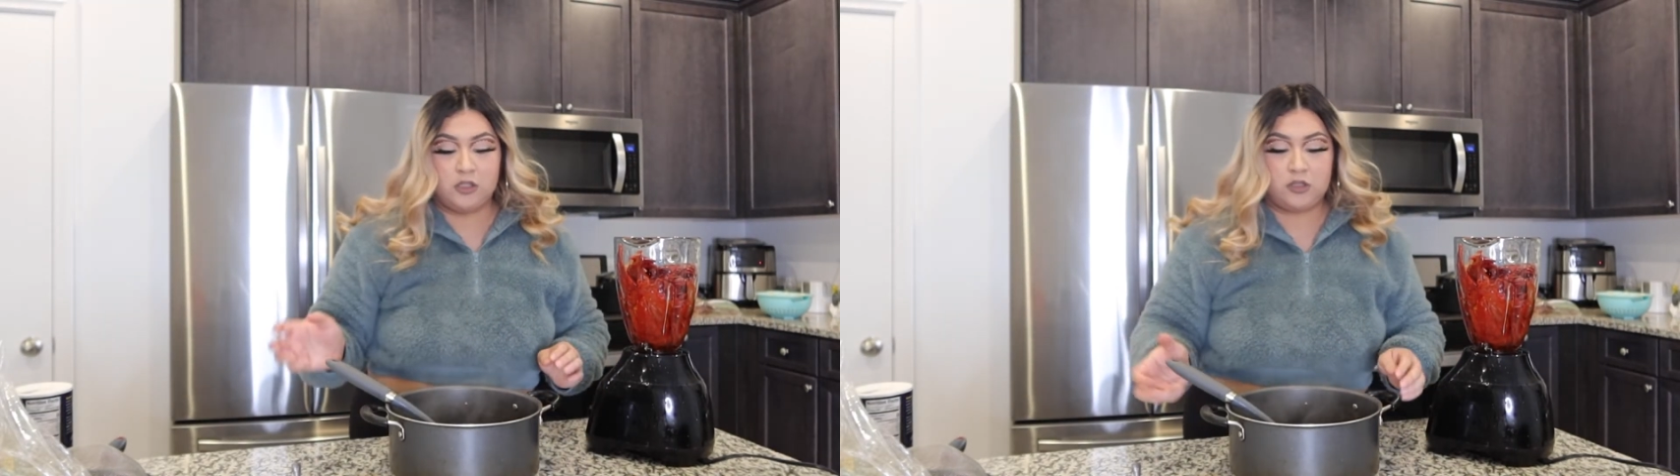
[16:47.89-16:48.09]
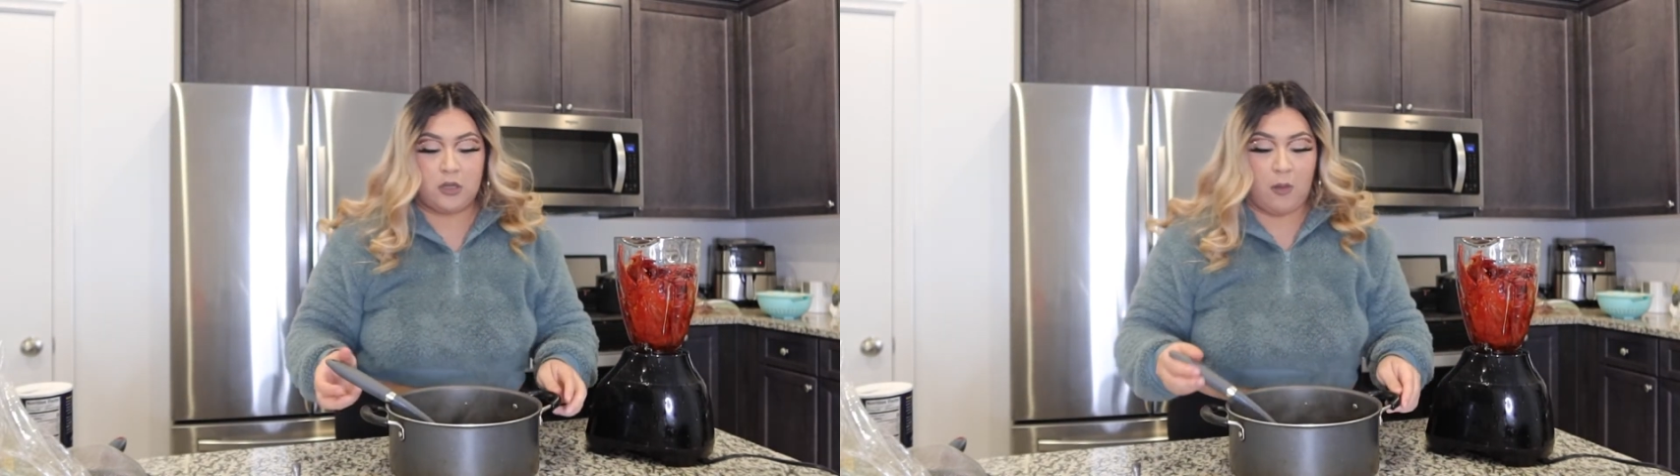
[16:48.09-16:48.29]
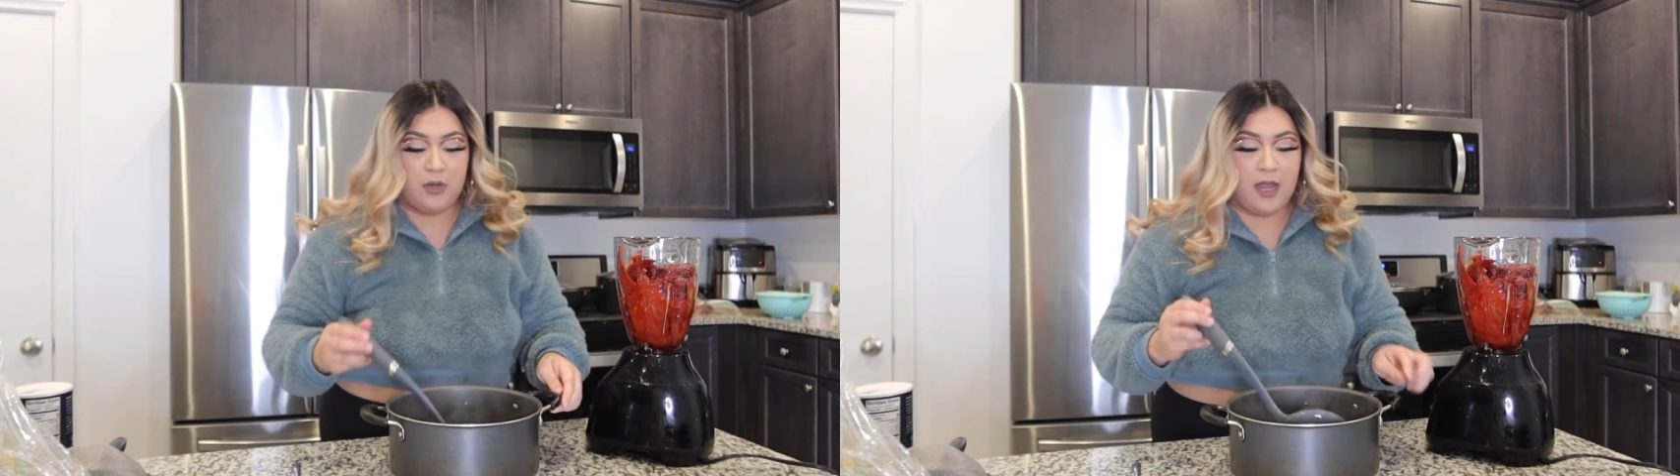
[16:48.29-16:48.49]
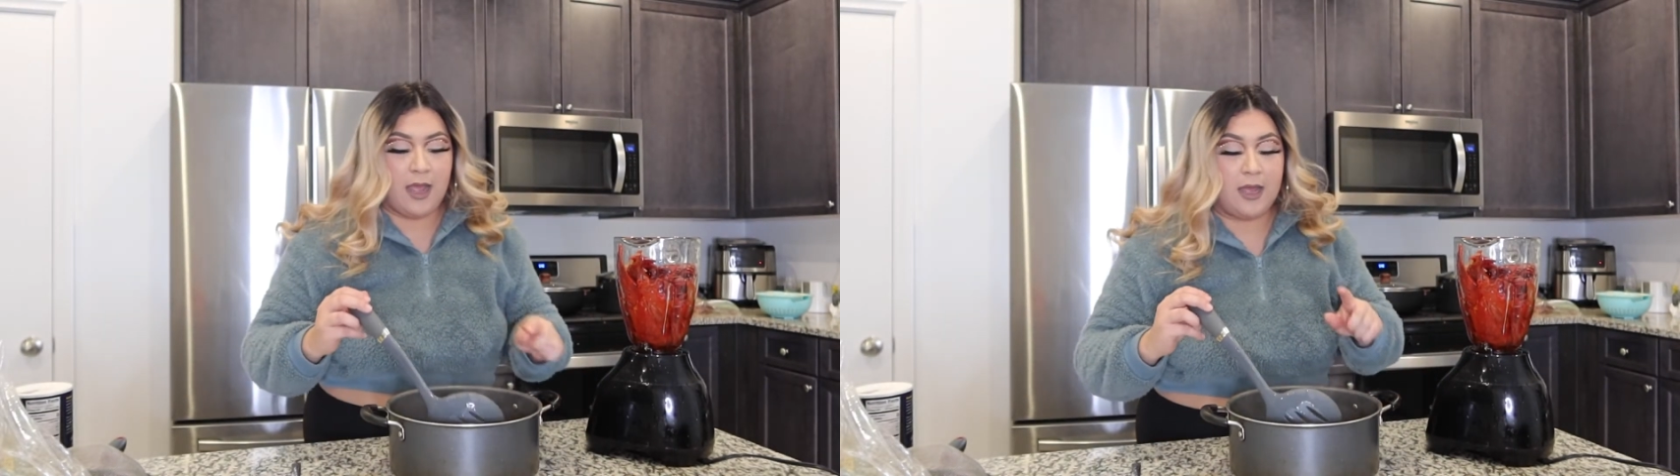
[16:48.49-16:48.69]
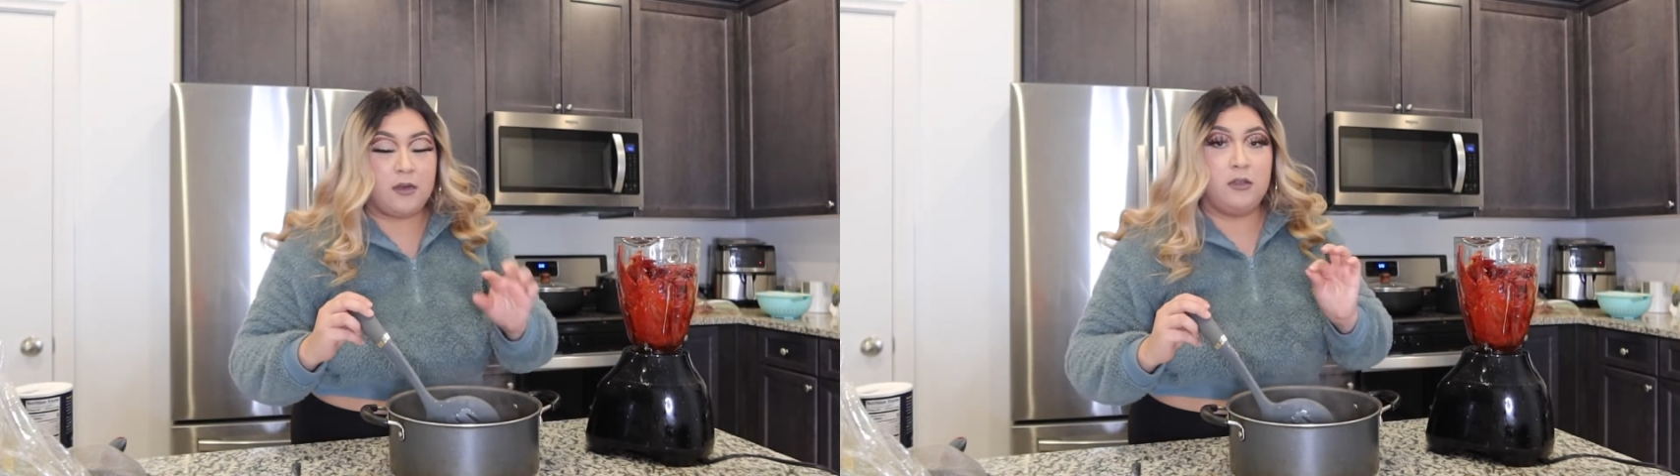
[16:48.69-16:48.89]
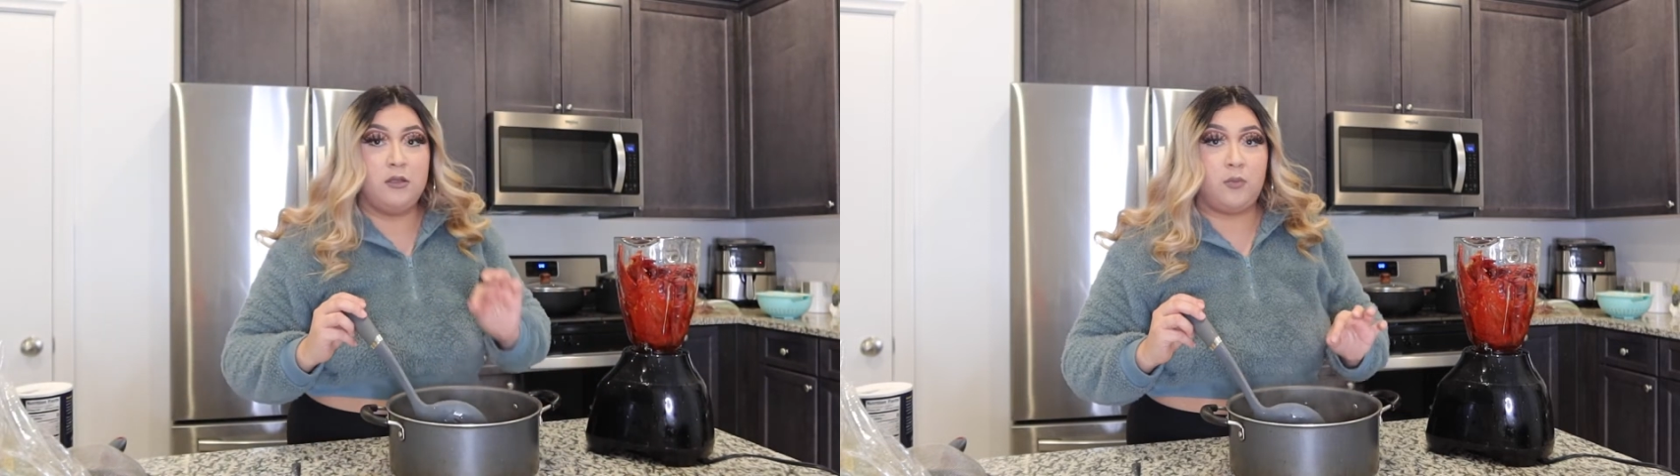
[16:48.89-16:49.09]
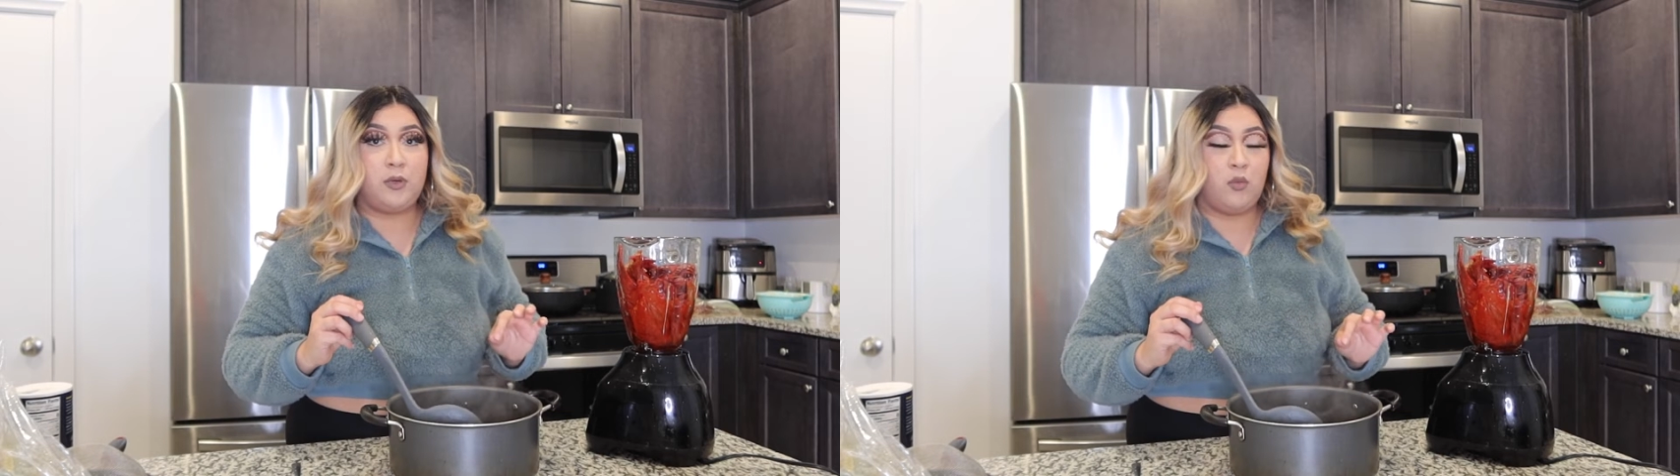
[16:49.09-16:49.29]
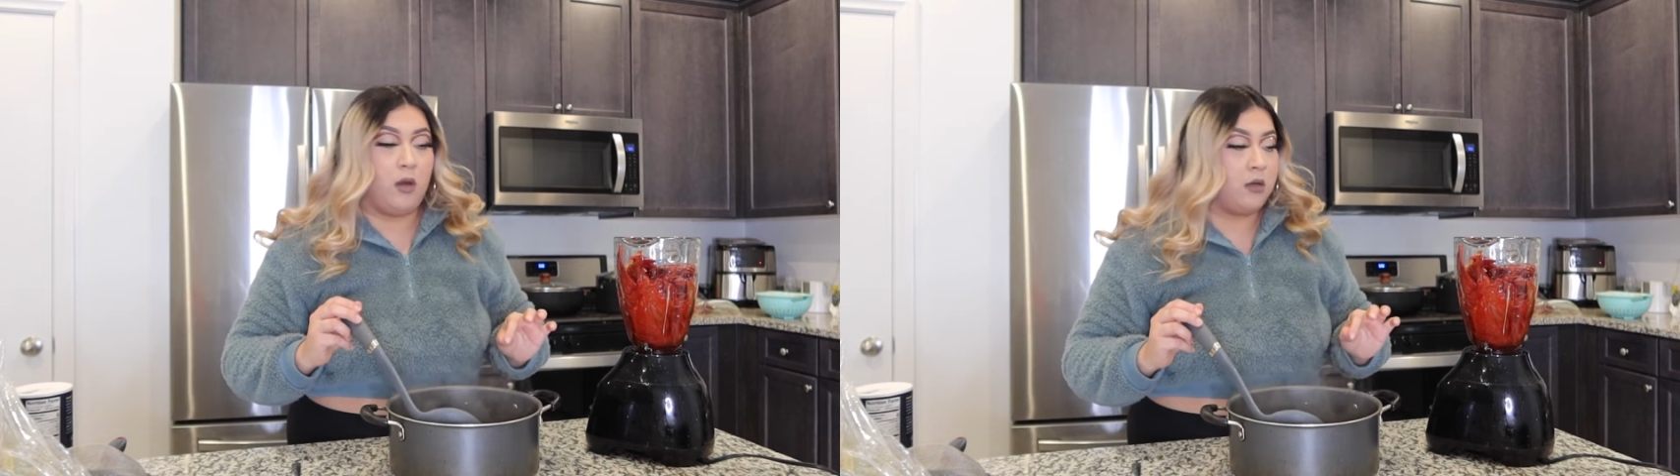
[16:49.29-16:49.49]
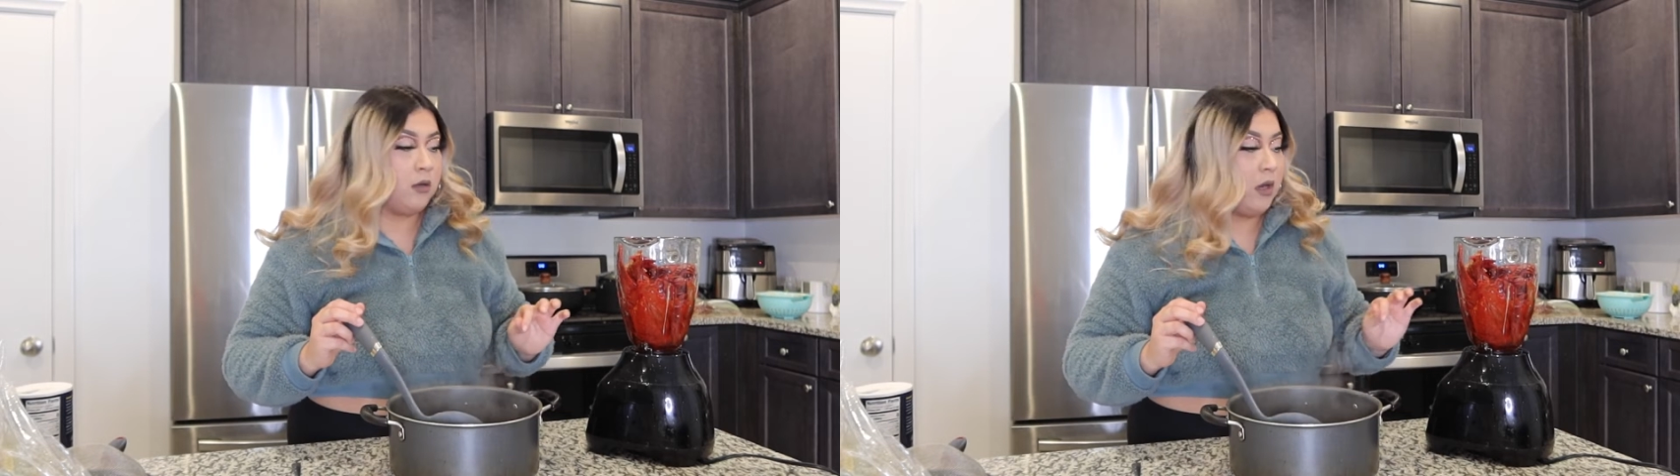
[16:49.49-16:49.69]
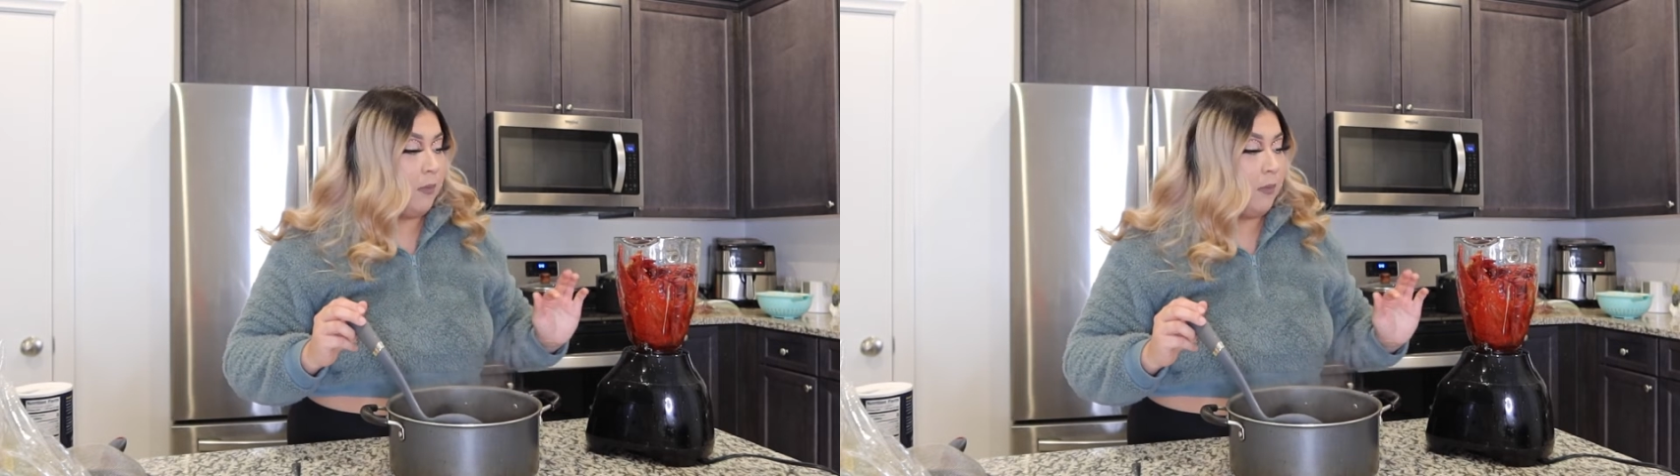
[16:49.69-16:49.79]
So now I'm gonna add a little bit of water.